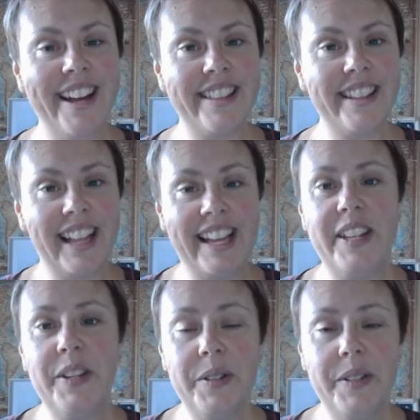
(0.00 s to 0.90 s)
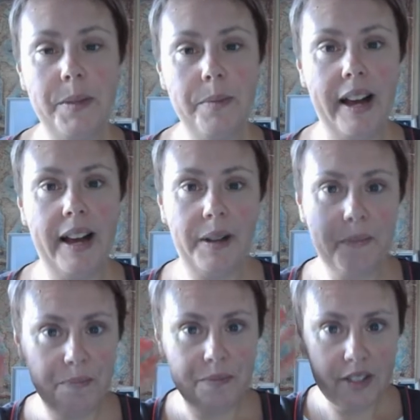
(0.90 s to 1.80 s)
the lady who was
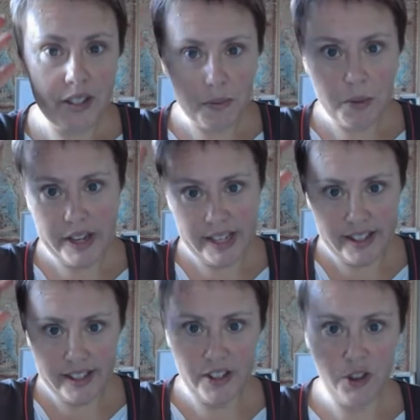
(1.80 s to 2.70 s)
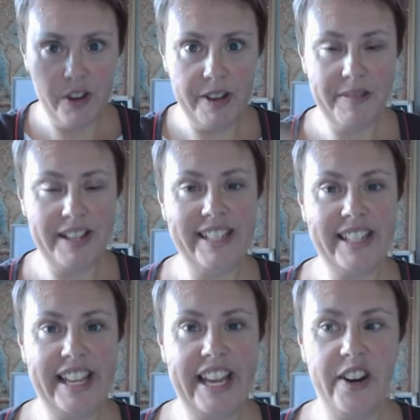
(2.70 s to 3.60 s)
um, putting the, the treatment into the
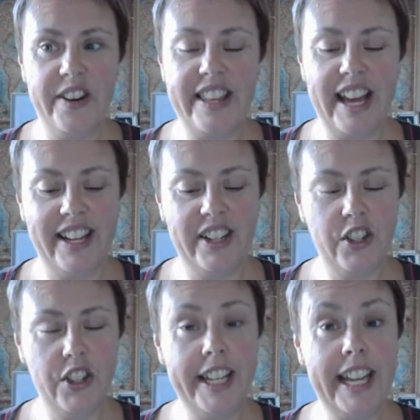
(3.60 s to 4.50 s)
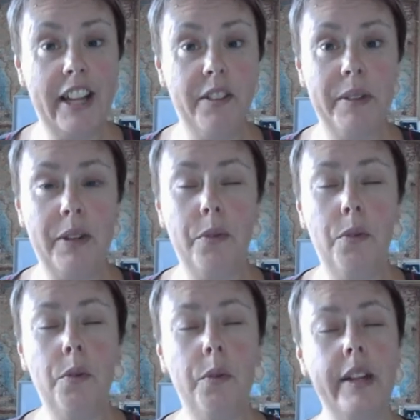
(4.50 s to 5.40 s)
hair and that, she gave me
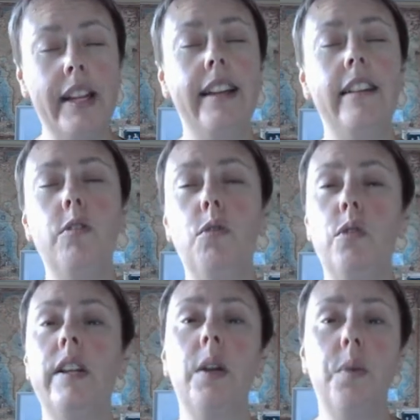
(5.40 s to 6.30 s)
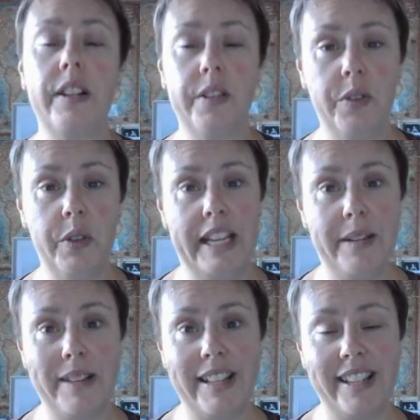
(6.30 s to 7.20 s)
a really, really wonderful head
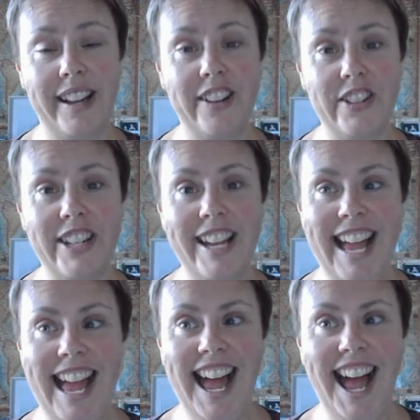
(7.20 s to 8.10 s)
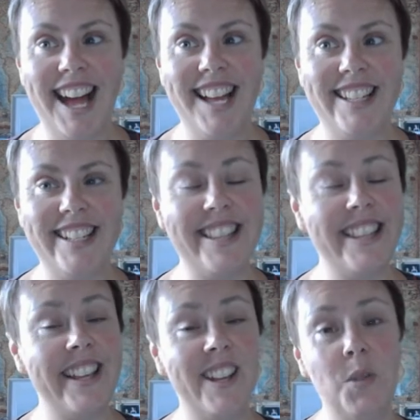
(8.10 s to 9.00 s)
massage. And
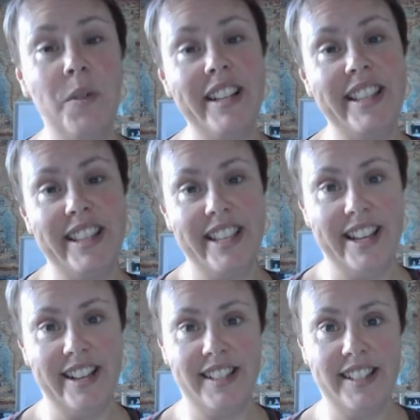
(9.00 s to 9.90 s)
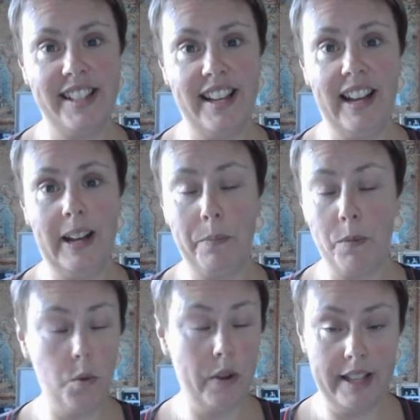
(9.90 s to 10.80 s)
that's one of the things,
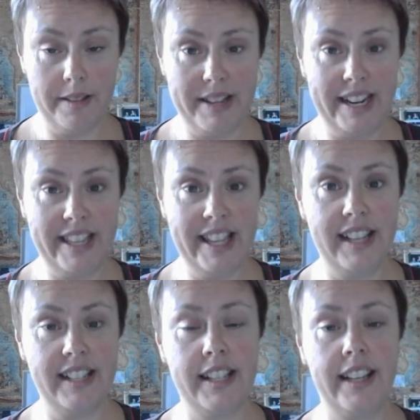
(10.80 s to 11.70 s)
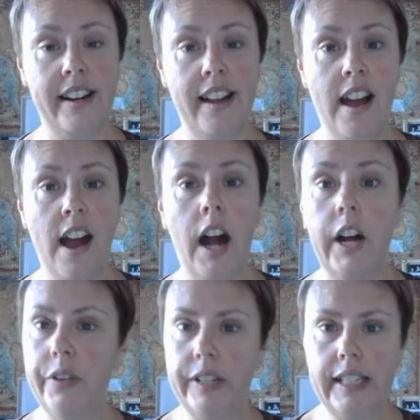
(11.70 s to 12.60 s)
um, one of the many things that I
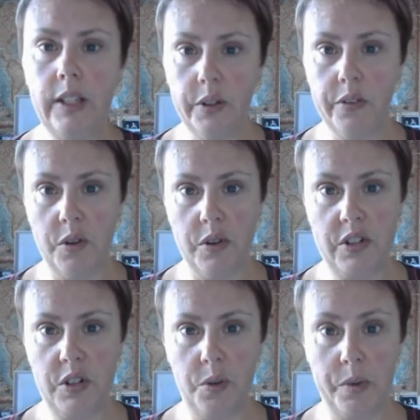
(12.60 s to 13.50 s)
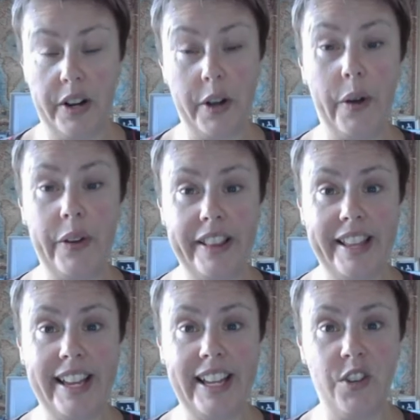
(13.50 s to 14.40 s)
really look forward to when I go to the
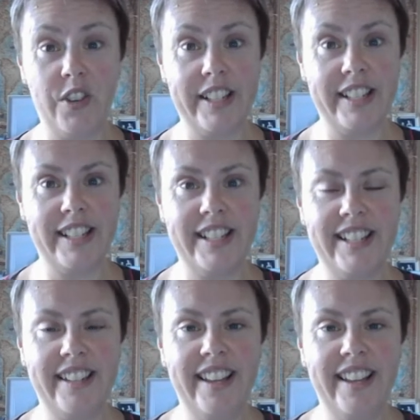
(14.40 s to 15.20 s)
hairdressers to